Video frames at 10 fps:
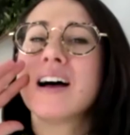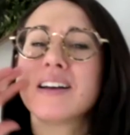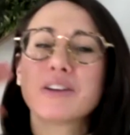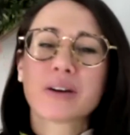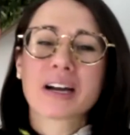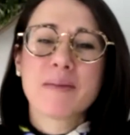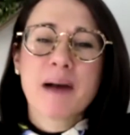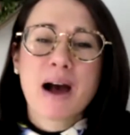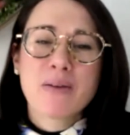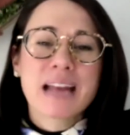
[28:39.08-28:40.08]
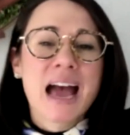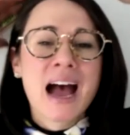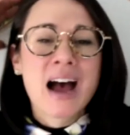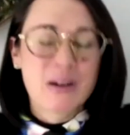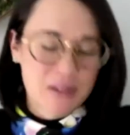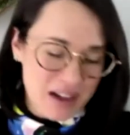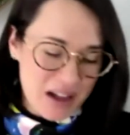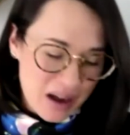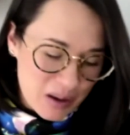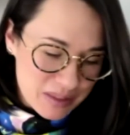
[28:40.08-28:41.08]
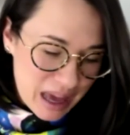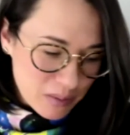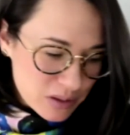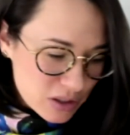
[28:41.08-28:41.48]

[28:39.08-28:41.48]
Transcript: you don't know. That